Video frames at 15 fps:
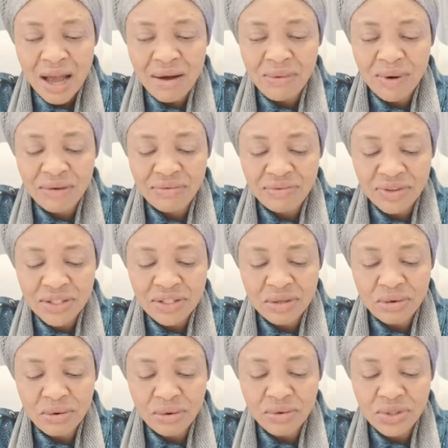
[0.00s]
our faith.
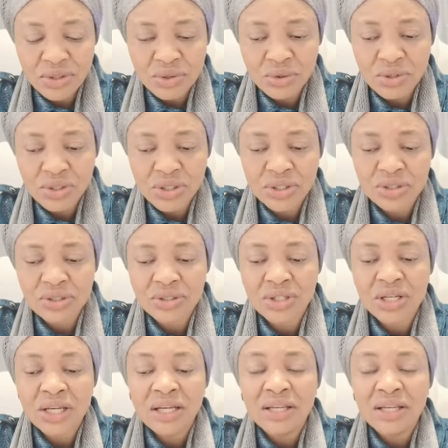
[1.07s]
Glory to Jesus.